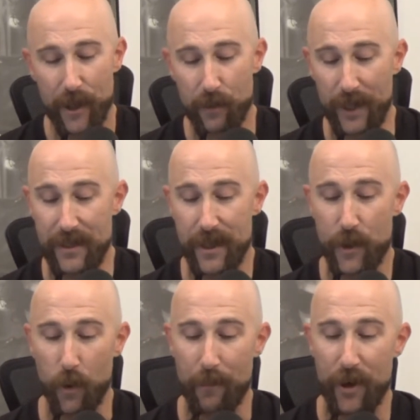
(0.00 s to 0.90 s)
Leads
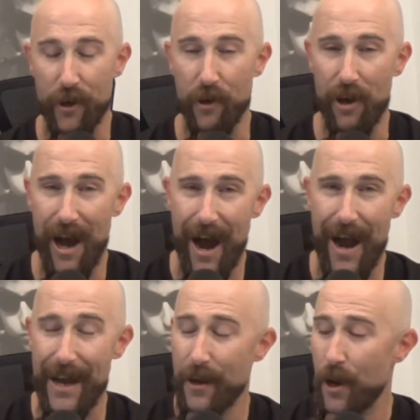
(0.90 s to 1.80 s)
into Imperial
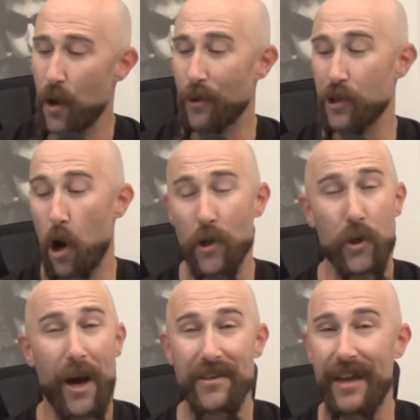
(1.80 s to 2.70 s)
High, which also
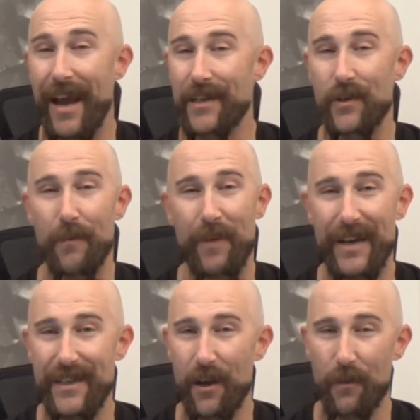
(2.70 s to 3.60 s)
has an excellent
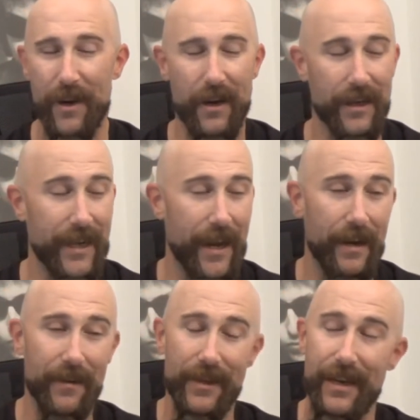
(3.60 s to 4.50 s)
bass element.
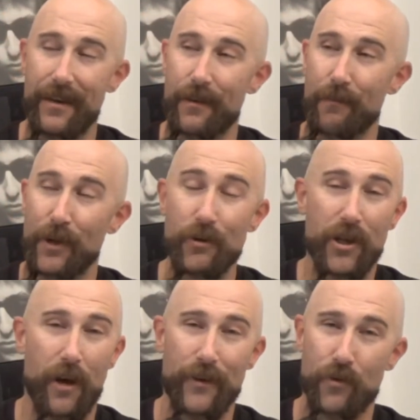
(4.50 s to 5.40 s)
Again, the music
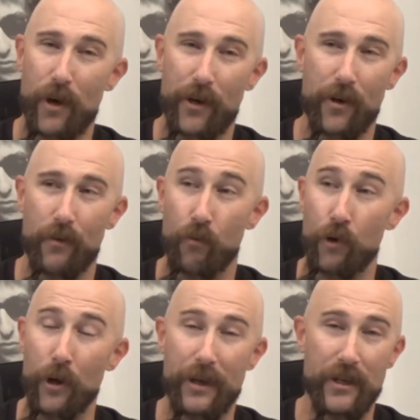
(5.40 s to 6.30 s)
on this record
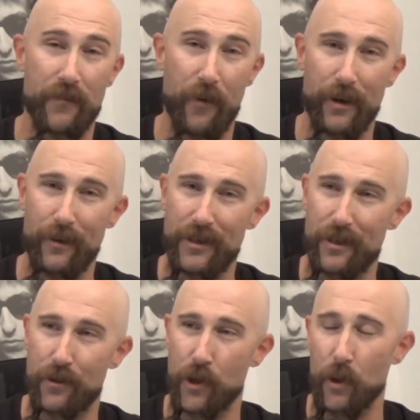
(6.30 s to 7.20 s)
really is fun to
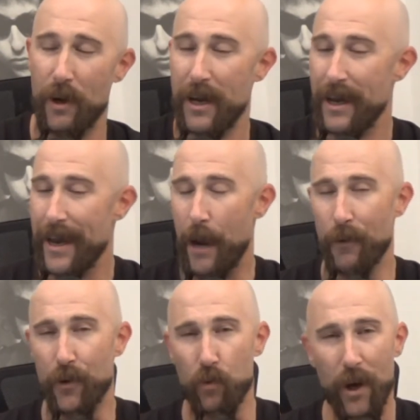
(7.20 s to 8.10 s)
listen to. And
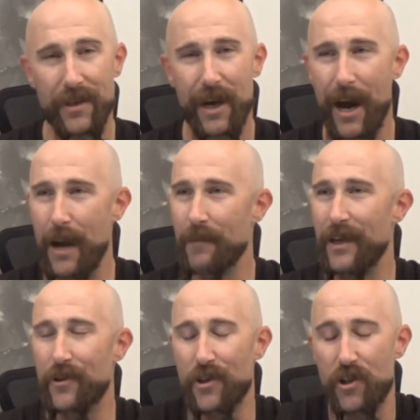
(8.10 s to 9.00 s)
with the runtime,
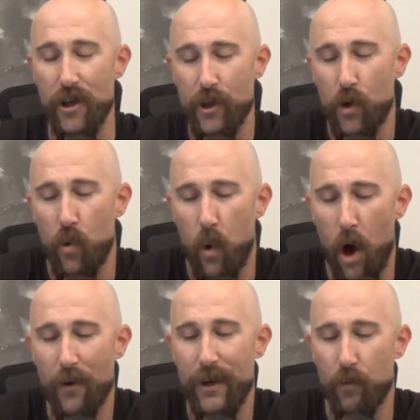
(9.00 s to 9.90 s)
it's just such a
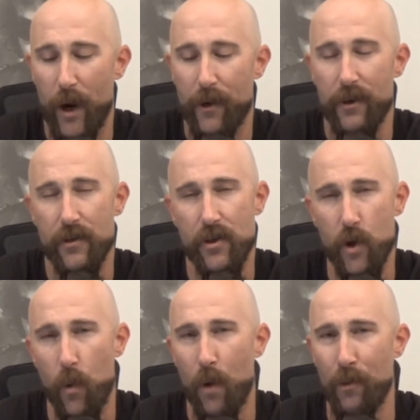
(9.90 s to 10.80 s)
quality record. It's so
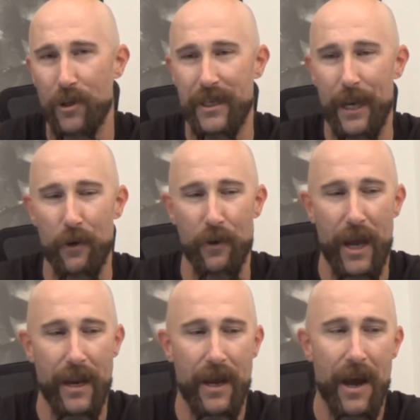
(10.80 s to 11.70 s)
well put together
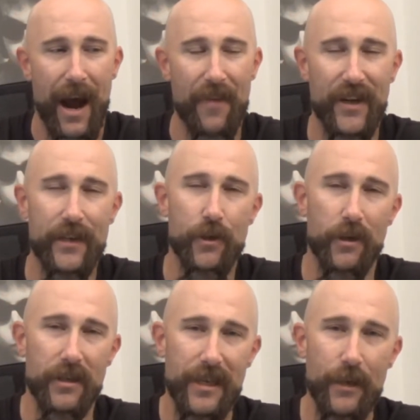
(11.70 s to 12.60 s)
that I think as you
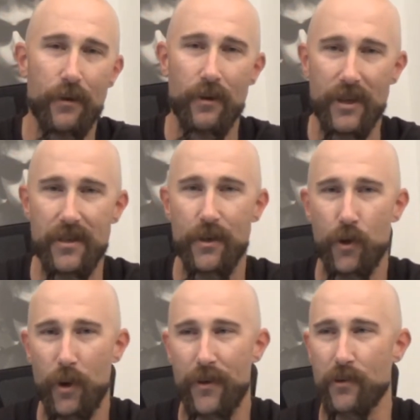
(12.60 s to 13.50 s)
continue to listen
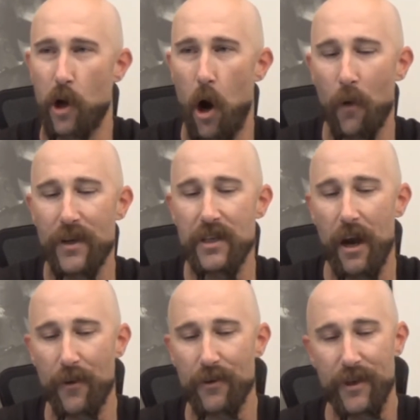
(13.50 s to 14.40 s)
to it, there's all these
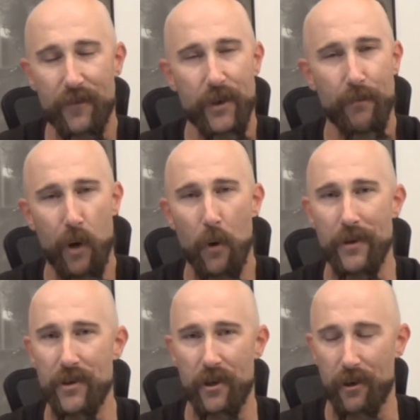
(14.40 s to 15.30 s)
other different
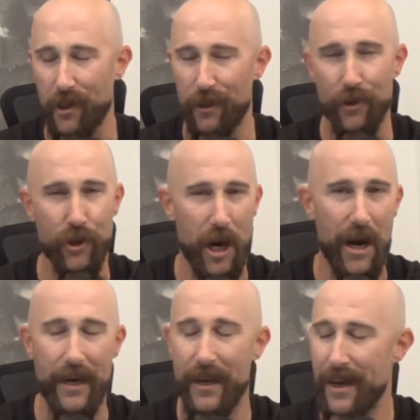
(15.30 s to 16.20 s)
components that are going to
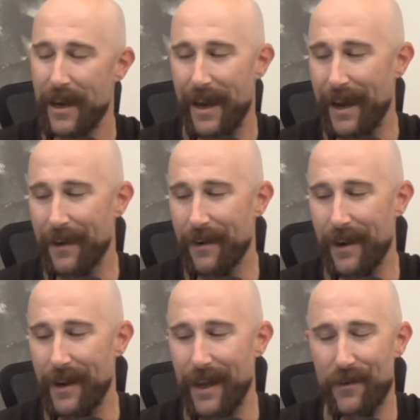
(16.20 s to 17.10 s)
shine. And
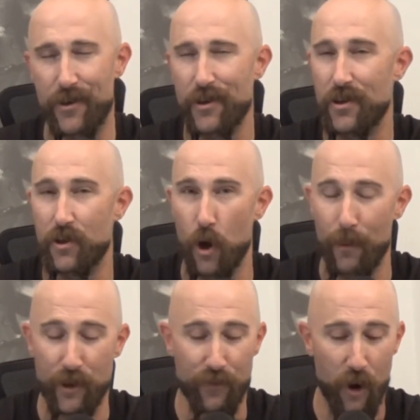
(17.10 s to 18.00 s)
it's just so
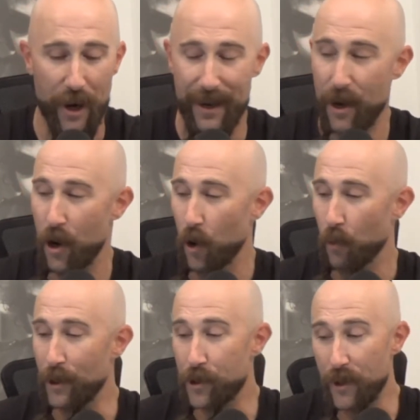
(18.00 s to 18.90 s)
much fun.
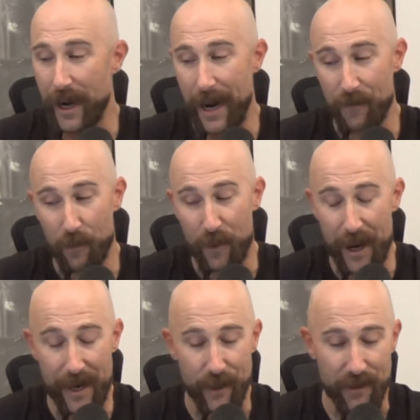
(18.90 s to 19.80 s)
Richer Than I Ever
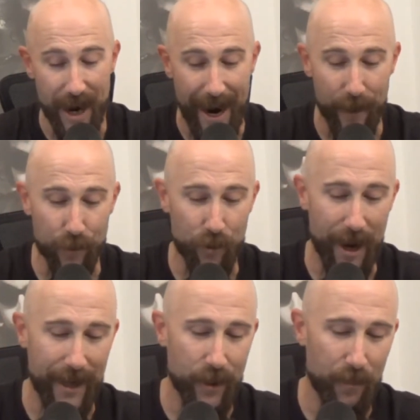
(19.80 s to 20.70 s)
Been, your title
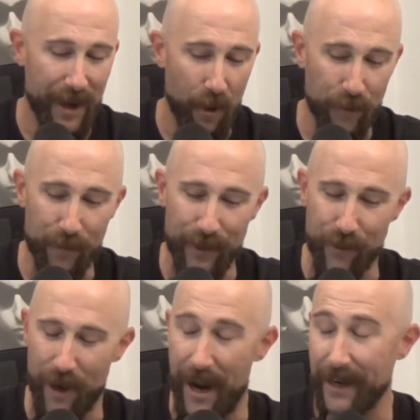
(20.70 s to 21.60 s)
track, your penultimate
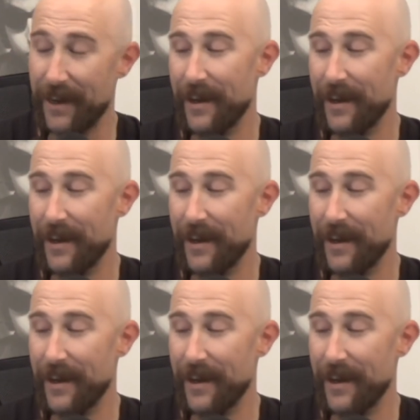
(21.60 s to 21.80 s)
track.